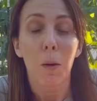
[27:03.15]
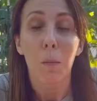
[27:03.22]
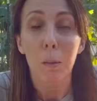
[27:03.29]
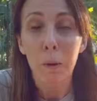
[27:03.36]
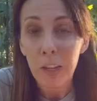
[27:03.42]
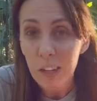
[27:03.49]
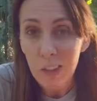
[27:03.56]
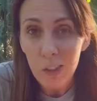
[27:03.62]
My
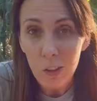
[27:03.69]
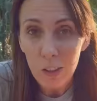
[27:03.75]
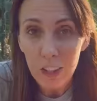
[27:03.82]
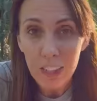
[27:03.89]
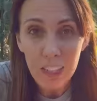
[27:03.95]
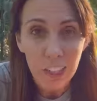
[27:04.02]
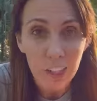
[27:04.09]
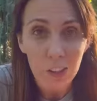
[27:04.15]
parents are
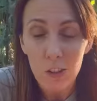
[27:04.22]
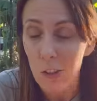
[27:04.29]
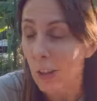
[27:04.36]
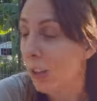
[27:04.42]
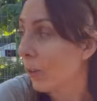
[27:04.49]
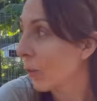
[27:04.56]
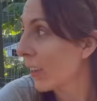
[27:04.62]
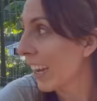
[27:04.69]
here,
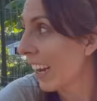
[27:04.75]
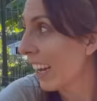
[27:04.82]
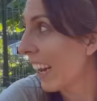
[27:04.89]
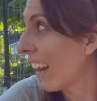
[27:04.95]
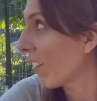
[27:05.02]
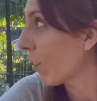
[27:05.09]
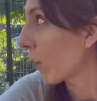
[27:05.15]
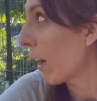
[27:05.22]
so we kind of
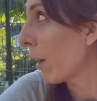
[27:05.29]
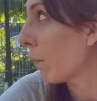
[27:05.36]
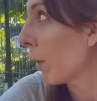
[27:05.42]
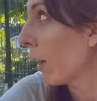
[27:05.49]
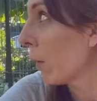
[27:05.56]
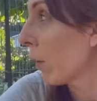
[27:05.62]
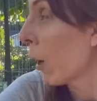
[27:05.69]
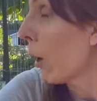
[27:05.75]
have to wrap
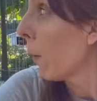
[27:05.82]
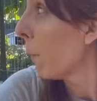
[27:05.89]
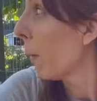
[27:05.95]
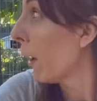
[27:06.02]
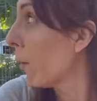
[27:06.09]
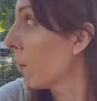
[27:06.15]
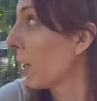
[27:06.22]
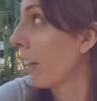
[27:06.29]
up.
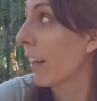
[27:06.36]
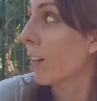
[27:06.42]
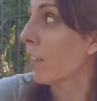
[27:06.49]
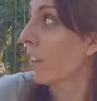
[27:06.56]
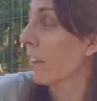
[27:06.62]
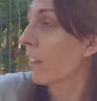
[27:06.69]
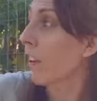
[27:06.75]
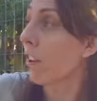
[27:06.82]
But we got
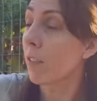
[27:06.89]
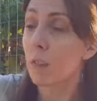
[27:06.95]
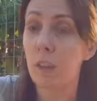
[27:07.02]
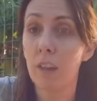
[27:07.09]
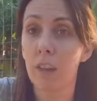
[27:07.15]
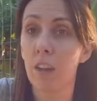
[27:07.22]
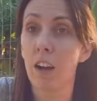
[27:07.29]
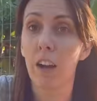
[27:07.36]
everything
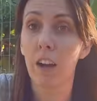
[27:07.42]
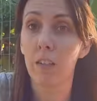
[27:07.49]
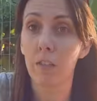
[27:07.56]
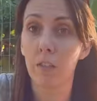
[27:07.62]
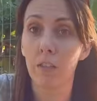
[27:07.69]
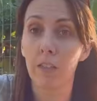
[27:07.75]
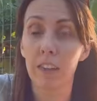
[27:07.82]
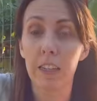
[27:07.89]
harvested
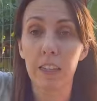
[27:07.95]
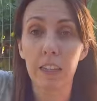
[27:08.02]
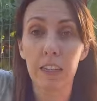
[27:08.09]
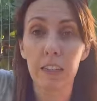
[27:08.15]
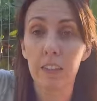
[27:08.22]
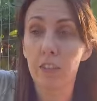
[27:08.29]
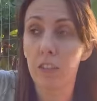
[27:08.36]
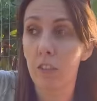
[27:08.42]
off the
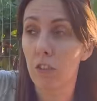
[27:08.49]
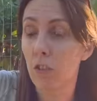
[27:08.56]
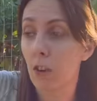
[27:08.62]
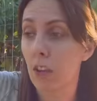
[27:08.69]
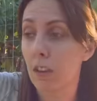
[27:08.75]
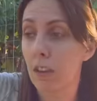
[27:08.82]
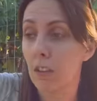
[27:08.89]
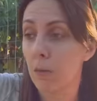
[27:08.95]
eastern
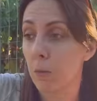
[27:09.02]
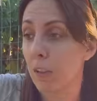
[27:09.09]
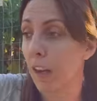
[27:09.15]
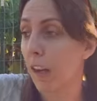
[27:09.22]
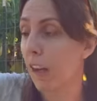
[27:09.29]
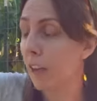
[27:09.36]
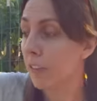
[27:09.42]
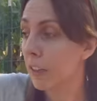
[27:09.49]
trellis. We
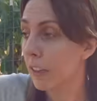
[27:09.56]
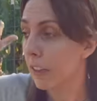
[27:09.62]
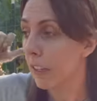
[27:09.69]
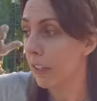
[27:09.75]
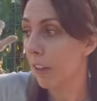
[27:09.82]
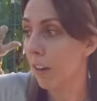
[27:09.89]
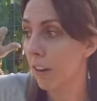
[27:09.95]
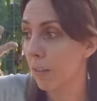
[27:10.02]
got
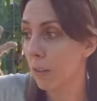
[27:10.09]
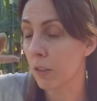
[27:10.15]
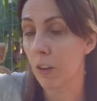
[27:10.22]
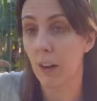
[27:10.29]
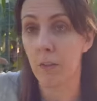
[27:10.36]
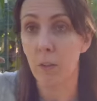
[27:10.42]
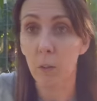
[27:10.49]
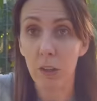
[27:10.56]
everything harvested
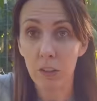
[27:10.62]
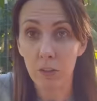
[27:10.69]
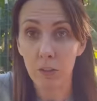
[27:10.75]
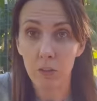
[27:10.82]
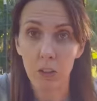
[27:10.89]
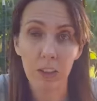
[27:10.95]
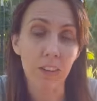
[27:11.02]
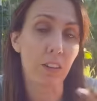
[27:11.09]
off the western
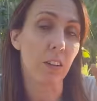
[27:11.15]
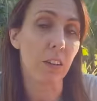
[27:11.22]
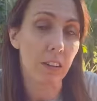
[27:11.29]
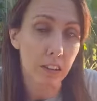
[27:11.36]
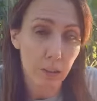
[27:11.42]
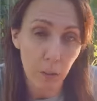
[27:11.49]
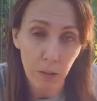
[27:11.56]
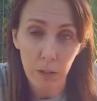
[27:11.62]
trellis, or at
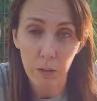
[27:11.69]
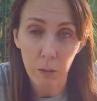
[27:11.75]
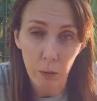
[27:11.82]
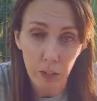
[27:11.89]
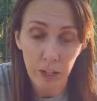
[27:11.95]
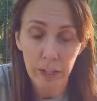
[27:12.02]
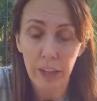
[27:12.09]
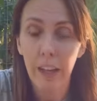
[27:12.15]
least whatever we're
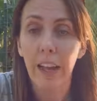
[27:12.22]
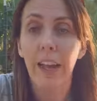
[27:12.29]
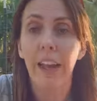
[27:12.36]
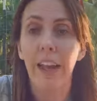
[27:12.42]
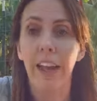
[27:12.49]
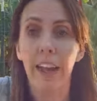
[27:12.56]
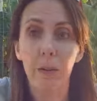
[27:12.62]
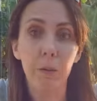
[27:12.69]
gonna.
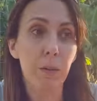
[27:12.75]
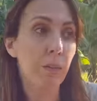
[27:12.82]
And we've